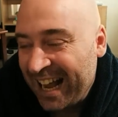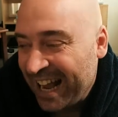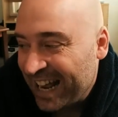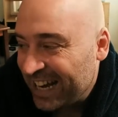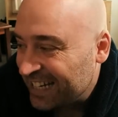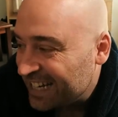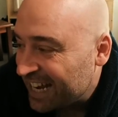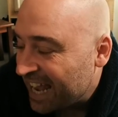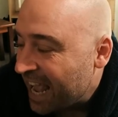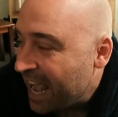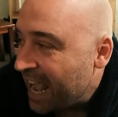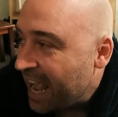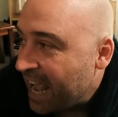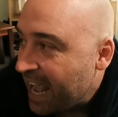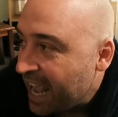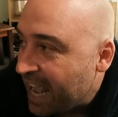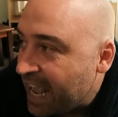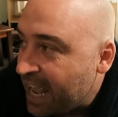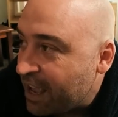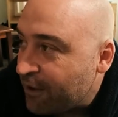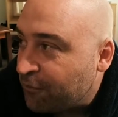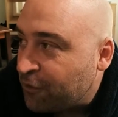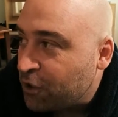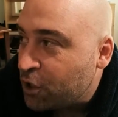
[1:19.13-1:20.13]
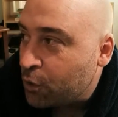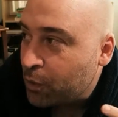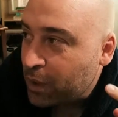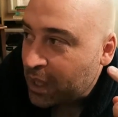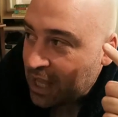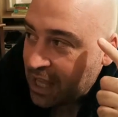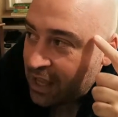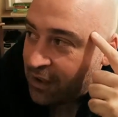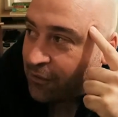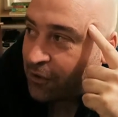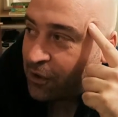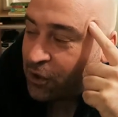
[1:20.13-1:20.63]
And if you
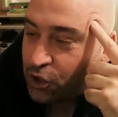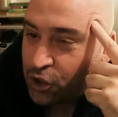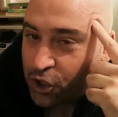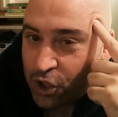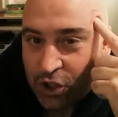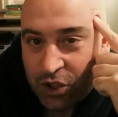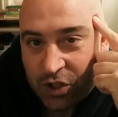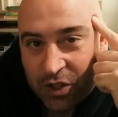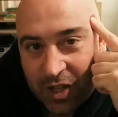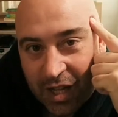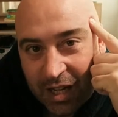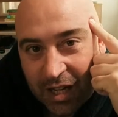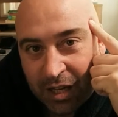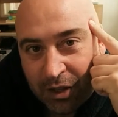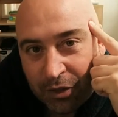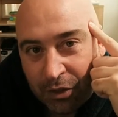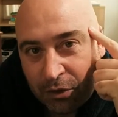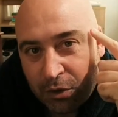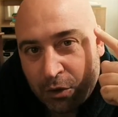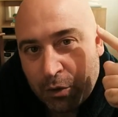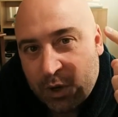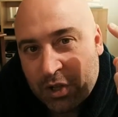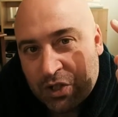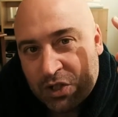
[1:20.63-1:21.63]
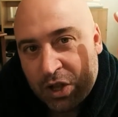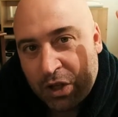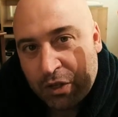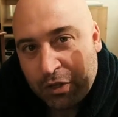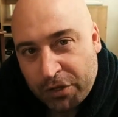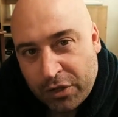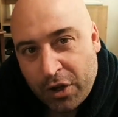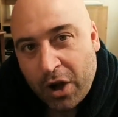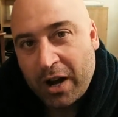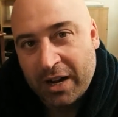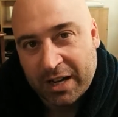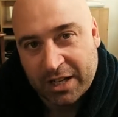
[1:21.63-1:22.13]
even just think it through as a
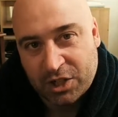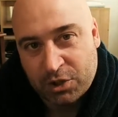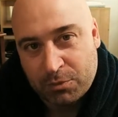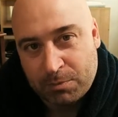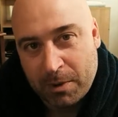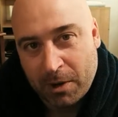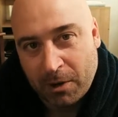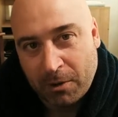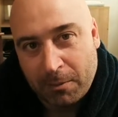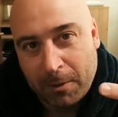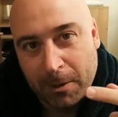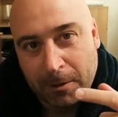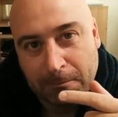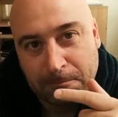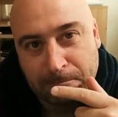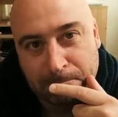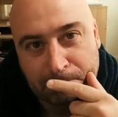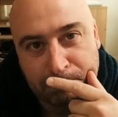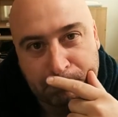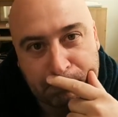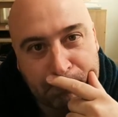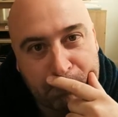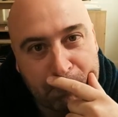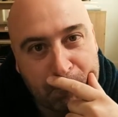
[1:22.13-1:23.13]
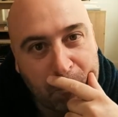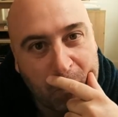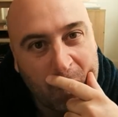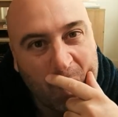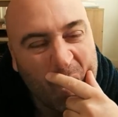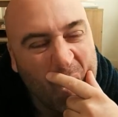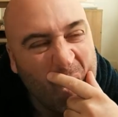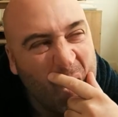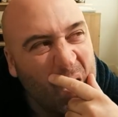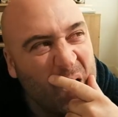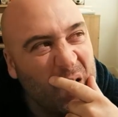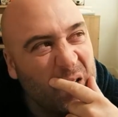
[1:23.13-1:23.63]
thought experiment,
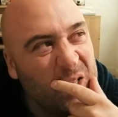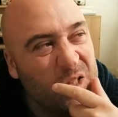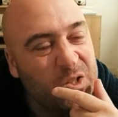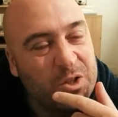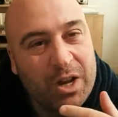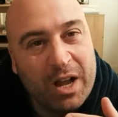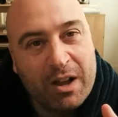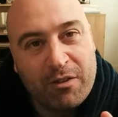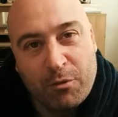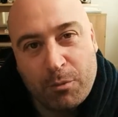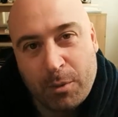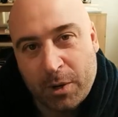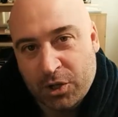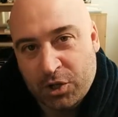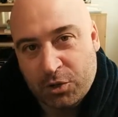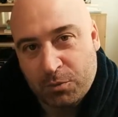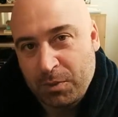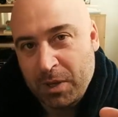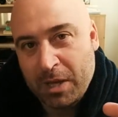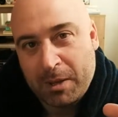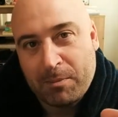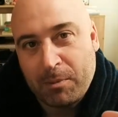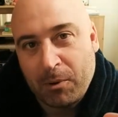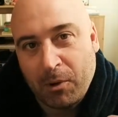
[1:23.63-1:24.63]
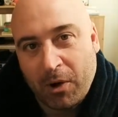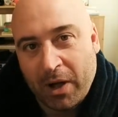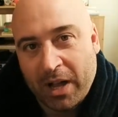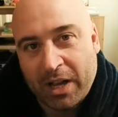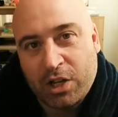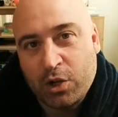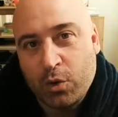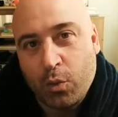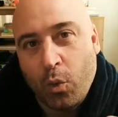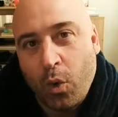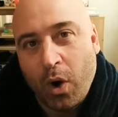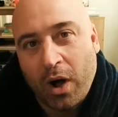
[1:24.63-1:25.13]
so you have a bunch of people and you
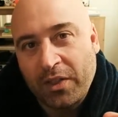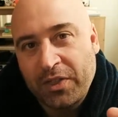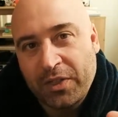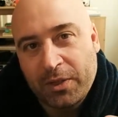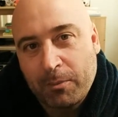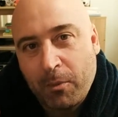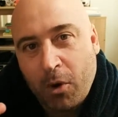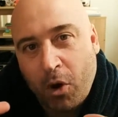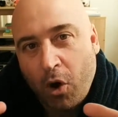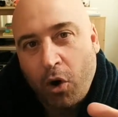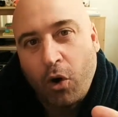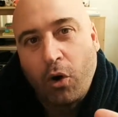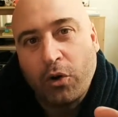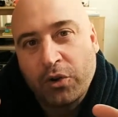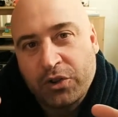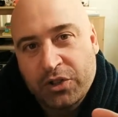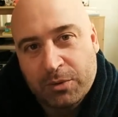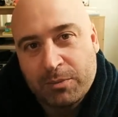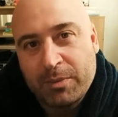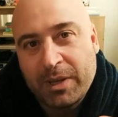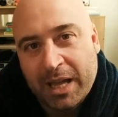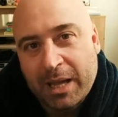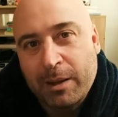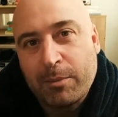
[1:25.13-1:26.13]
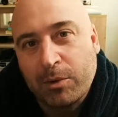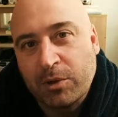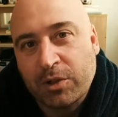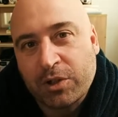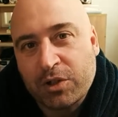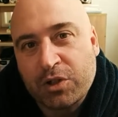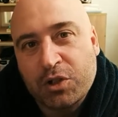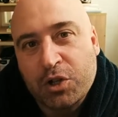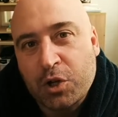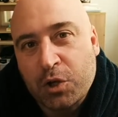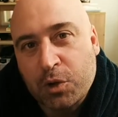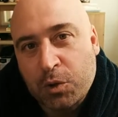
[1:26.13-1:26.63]
want them all to be able to
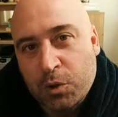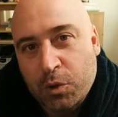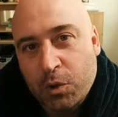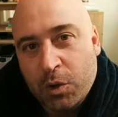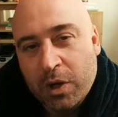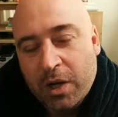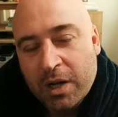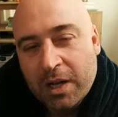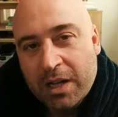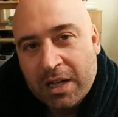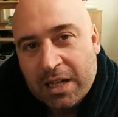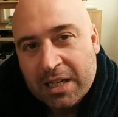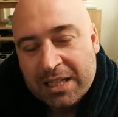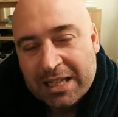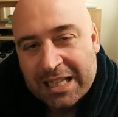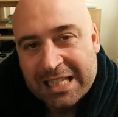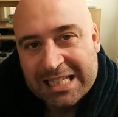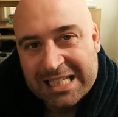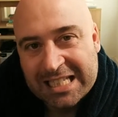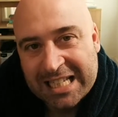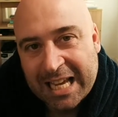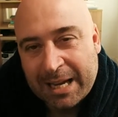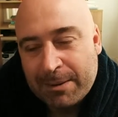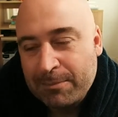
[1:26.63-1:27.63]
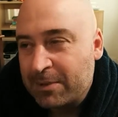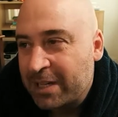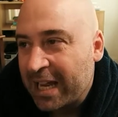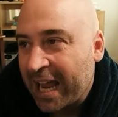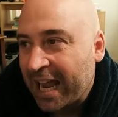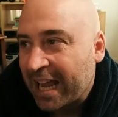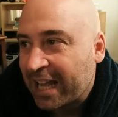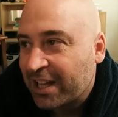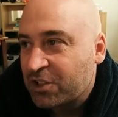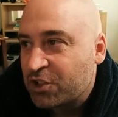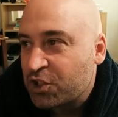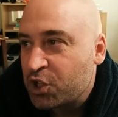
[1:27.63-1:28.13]
do the same
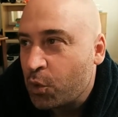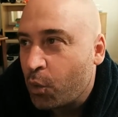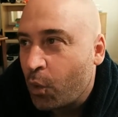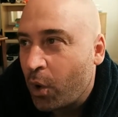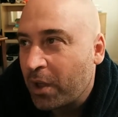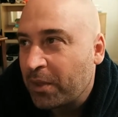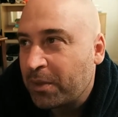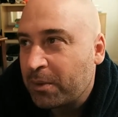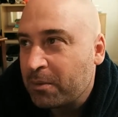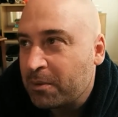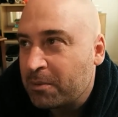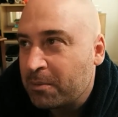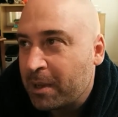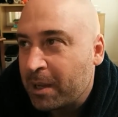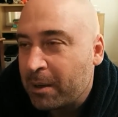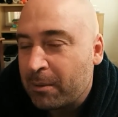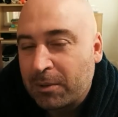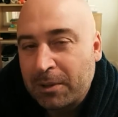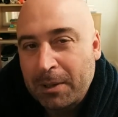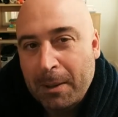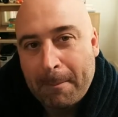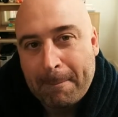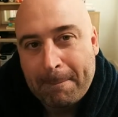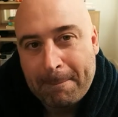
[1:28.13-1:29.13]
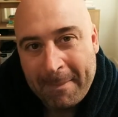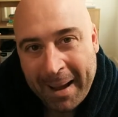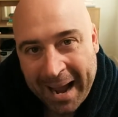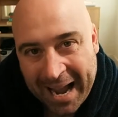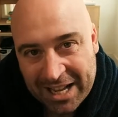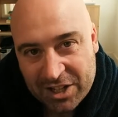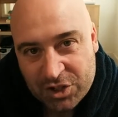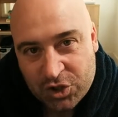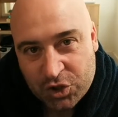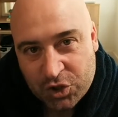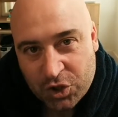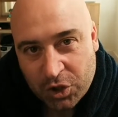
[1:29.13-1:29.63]
dance. You want them to be able to
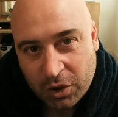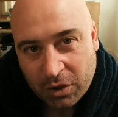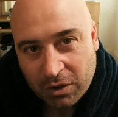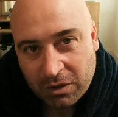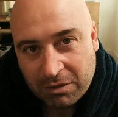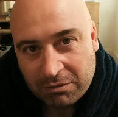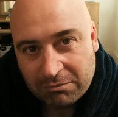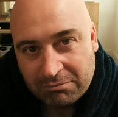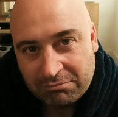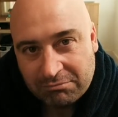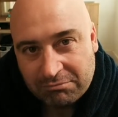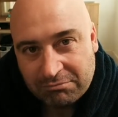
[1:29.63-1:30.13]
master